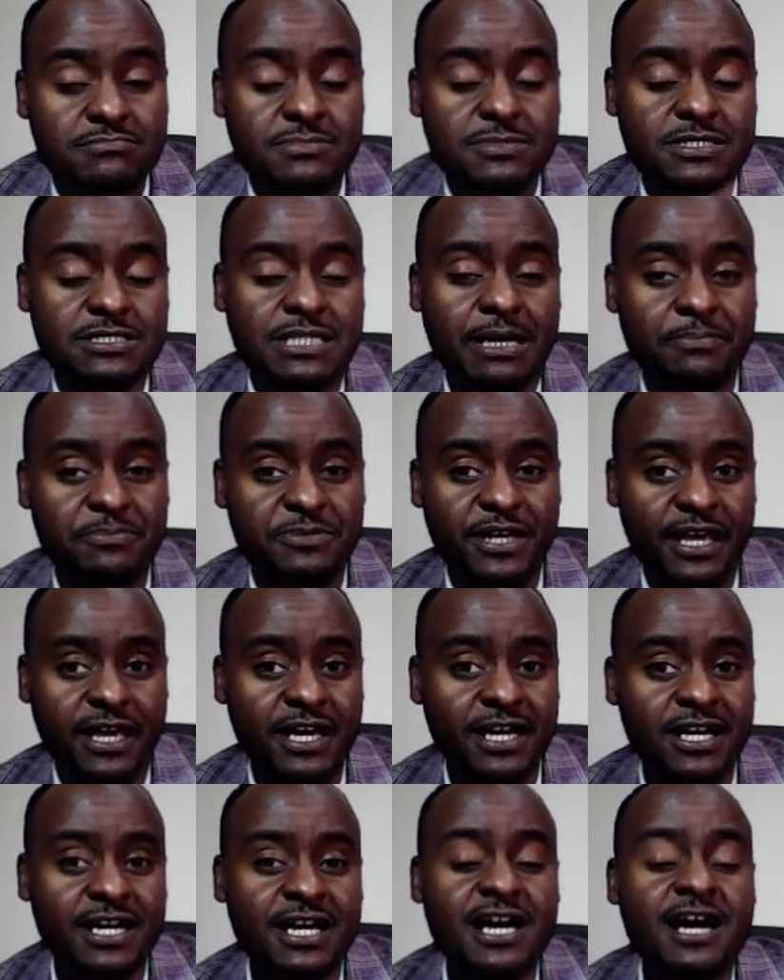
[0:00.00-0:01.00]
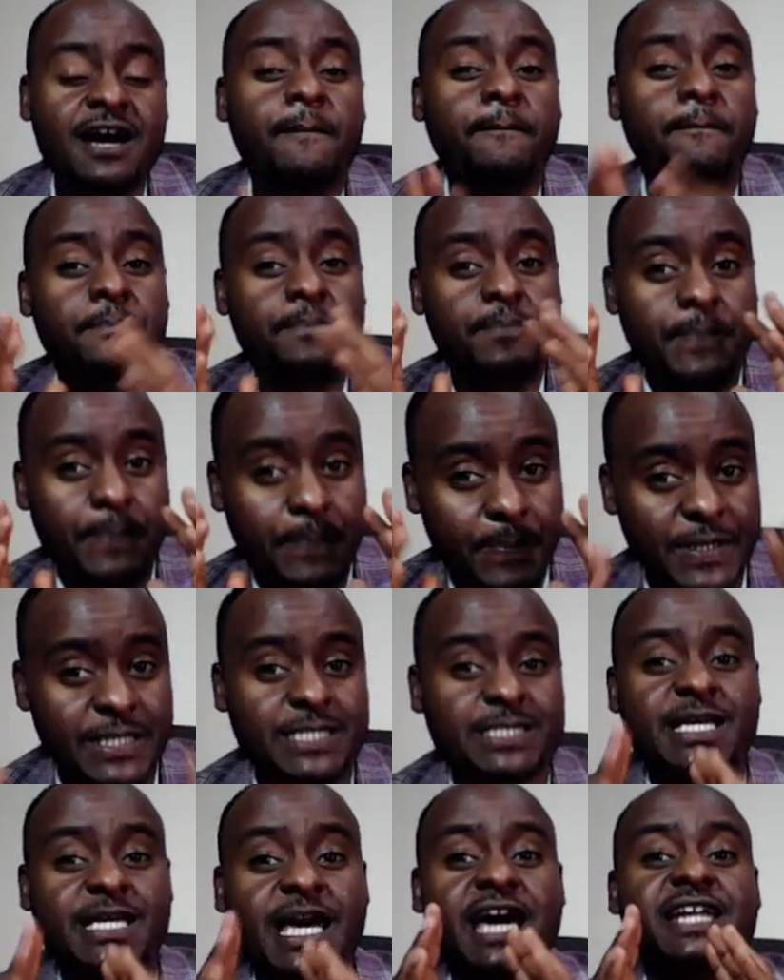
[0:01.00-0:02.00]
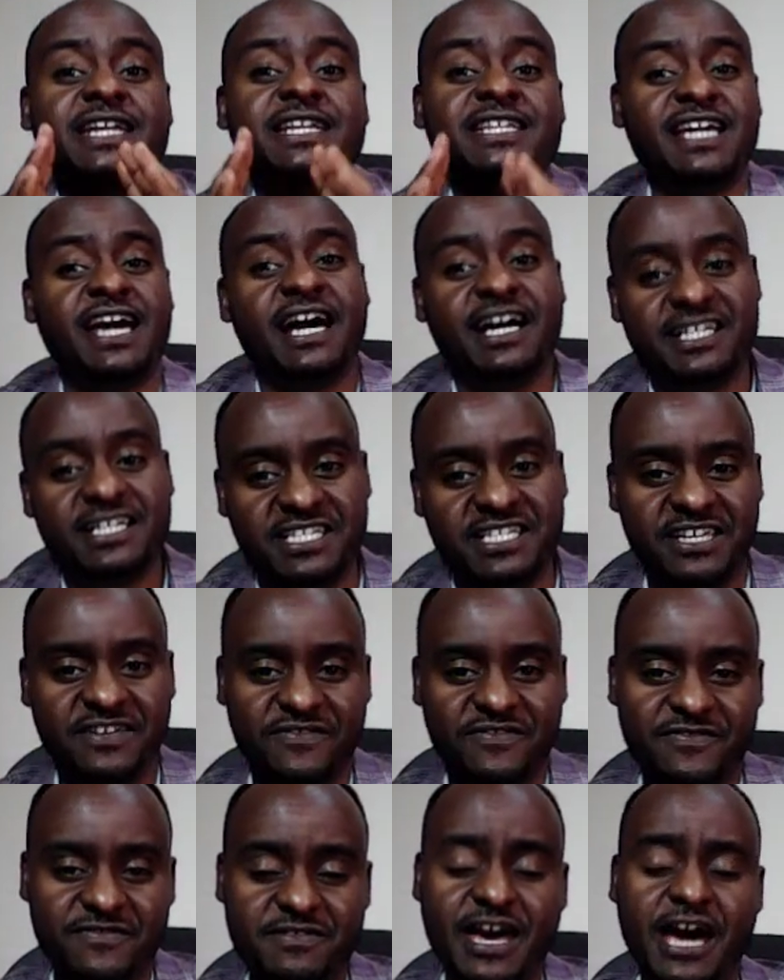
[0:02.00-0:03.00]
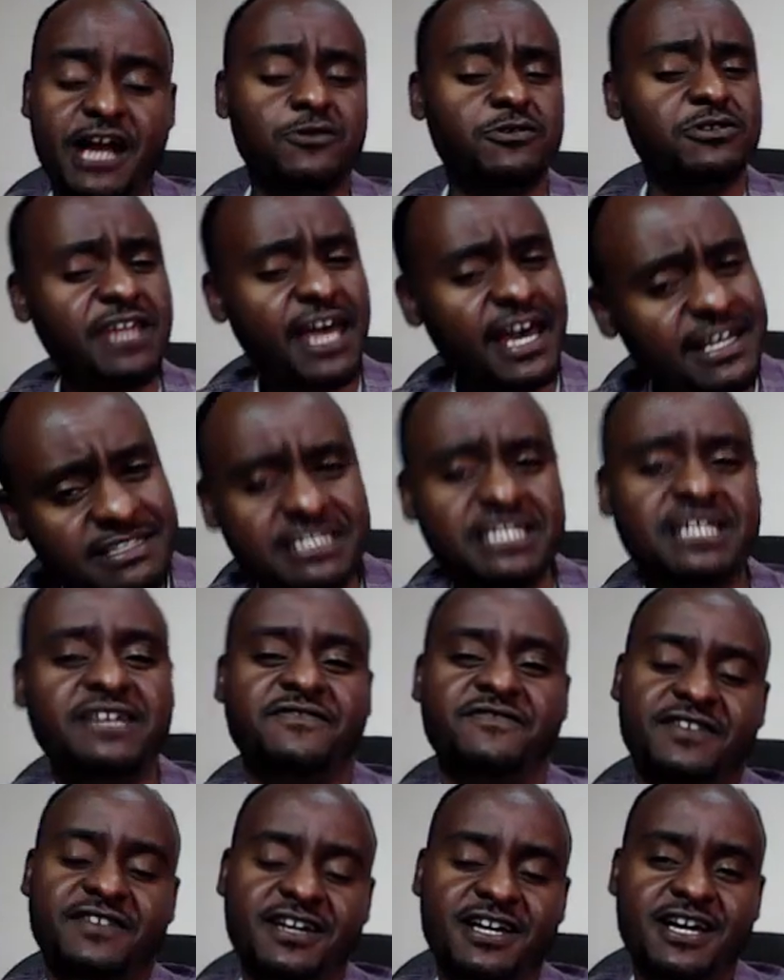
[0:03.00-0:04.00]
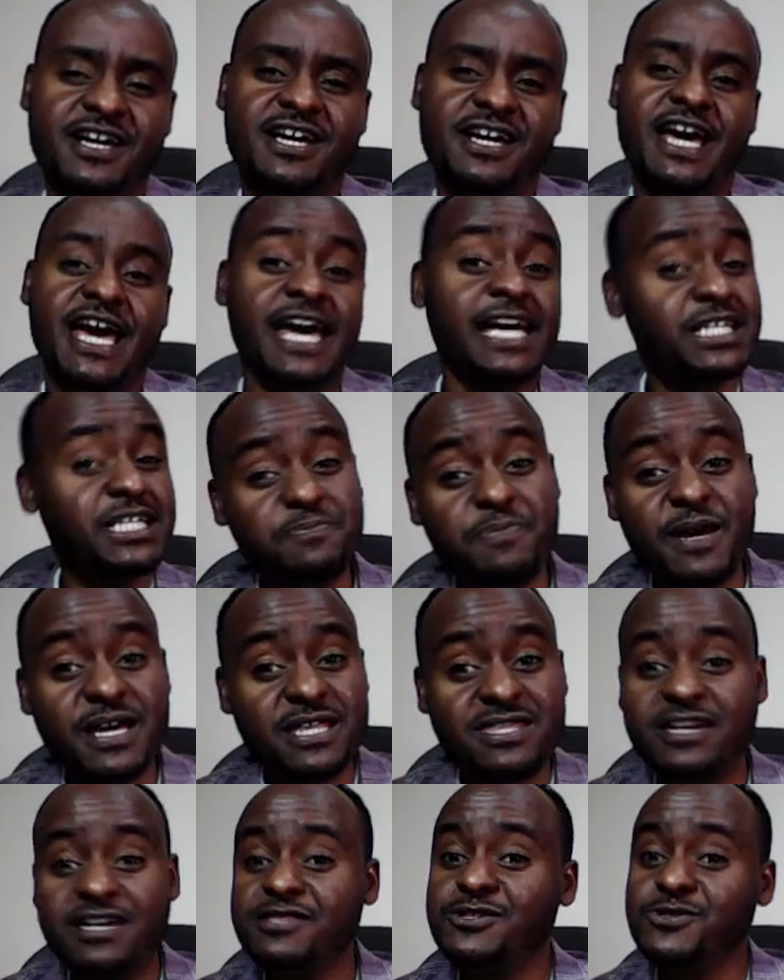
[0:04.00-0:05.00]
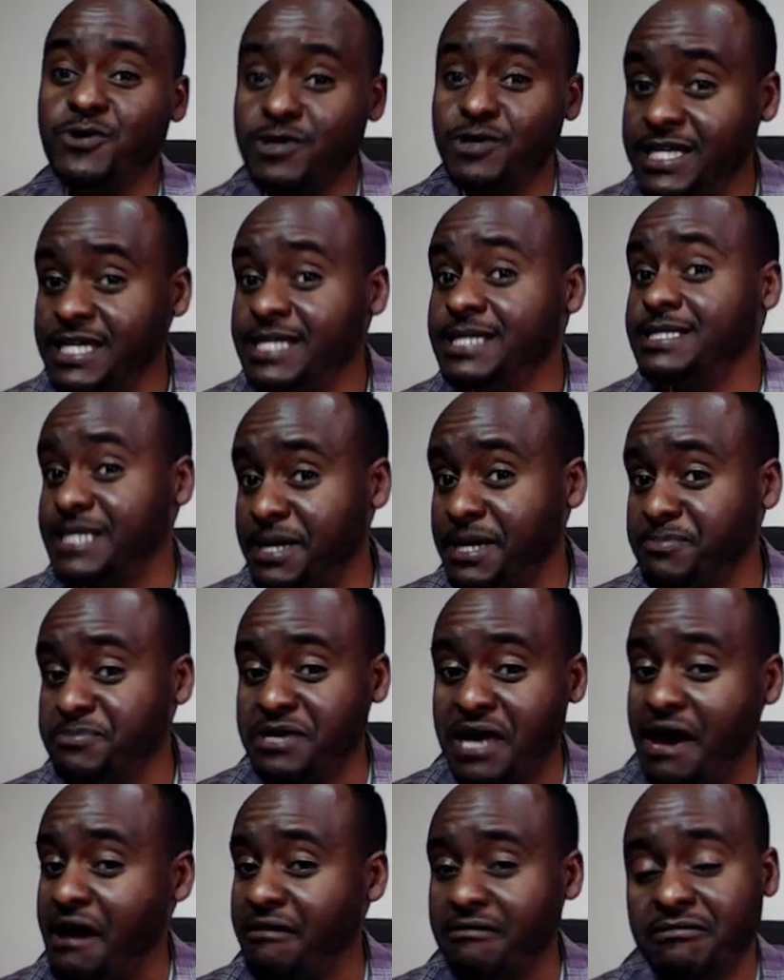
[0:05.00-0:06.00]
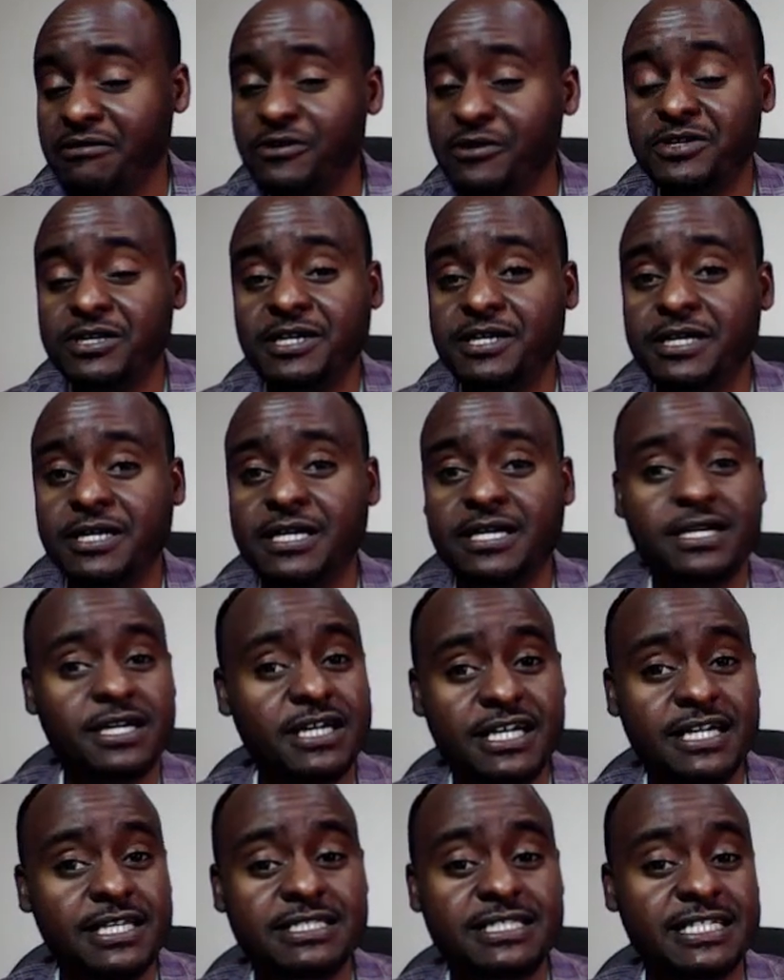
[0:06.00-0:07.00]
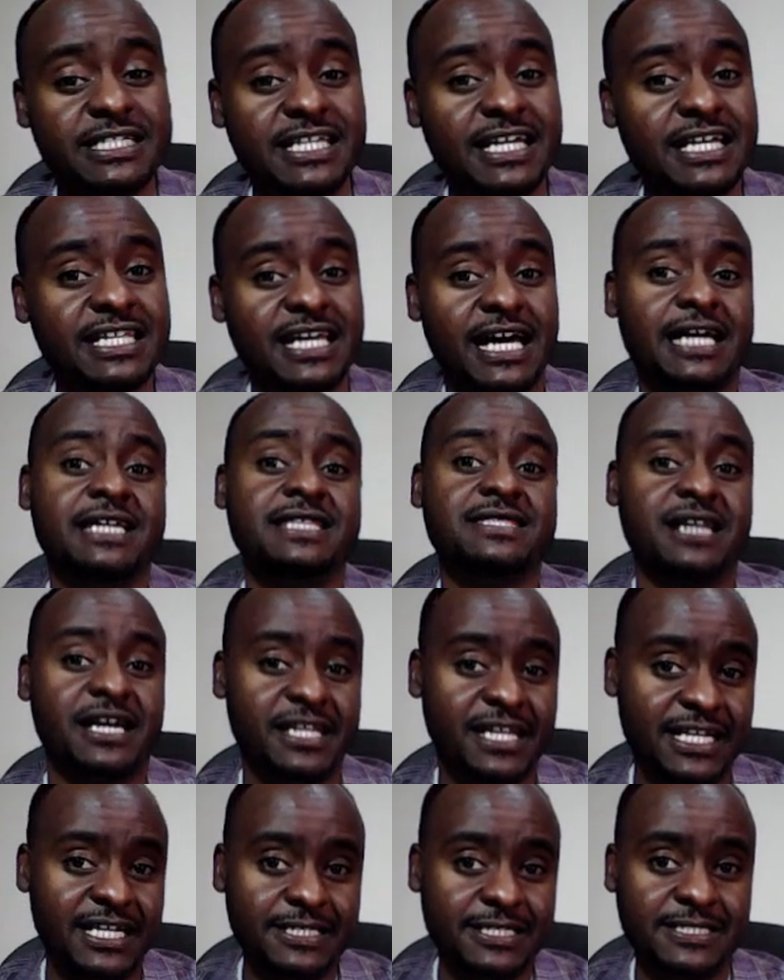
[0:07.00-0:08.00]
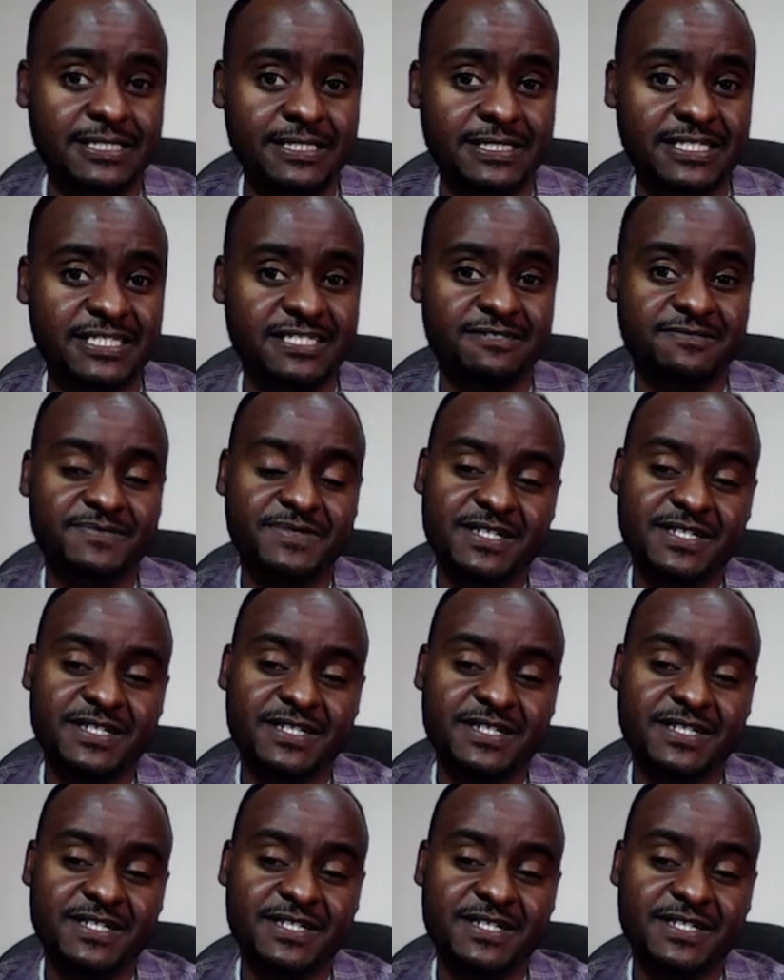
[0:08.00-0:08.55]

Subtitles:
something, but they are deactive, they are not active. SPSS notice them, they are not in the data, in the analysis.